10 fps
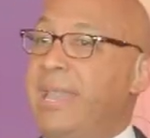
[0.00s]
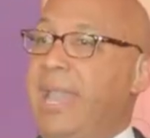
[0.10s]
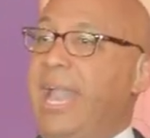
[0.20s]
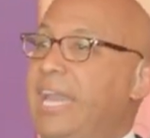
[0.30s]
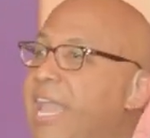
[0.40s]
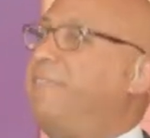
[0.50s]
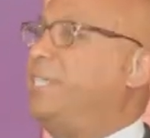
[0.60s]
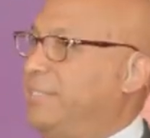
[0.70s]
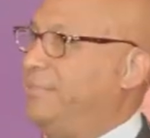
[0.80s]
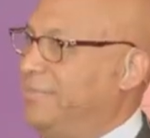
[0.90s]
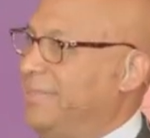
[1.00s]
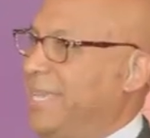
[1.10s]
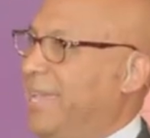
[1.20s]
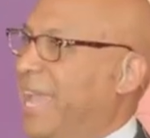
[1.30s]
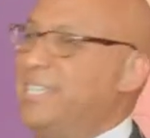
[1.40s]
And even
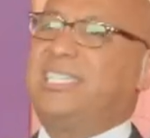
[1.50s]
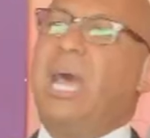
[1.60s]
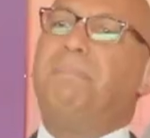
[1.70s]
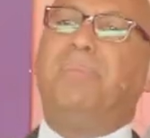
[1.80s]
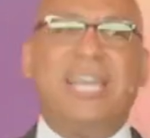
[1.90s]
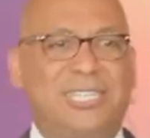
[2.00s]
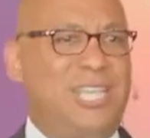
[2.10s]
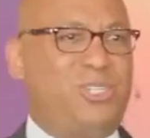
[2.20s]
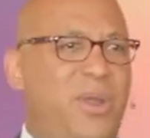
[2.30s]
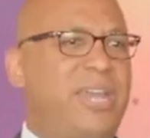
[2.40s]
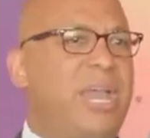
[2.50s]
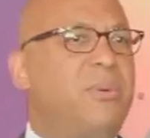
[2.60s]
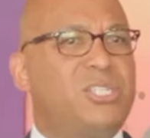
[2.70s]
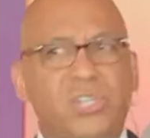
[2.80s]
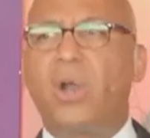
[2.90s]
in some places where there
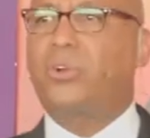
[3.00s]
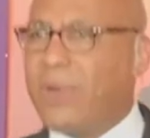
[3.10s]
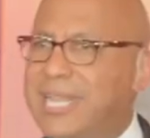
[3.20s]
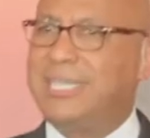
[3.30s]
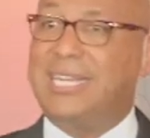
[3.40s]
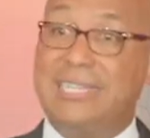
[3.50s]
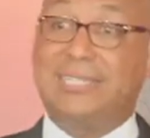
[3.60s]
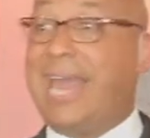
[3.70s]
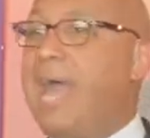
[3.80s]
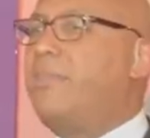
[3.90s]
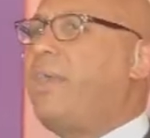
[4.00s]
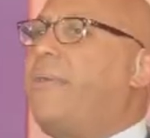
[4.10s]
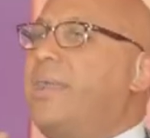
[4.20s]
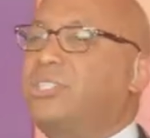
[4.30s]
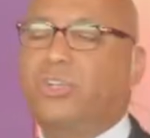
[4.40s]
was no craziness, now there
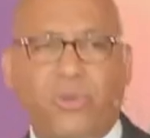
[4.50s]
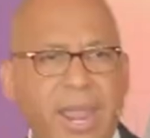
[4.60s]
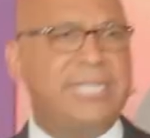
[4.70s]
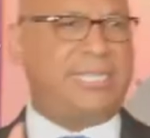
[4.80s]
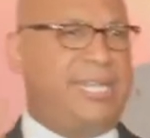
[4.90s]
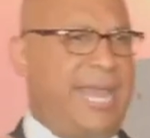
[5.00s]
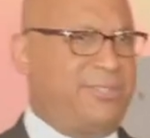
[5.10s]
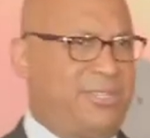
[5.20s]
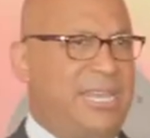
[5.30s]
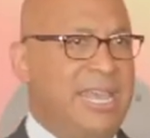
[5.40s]
is craziness.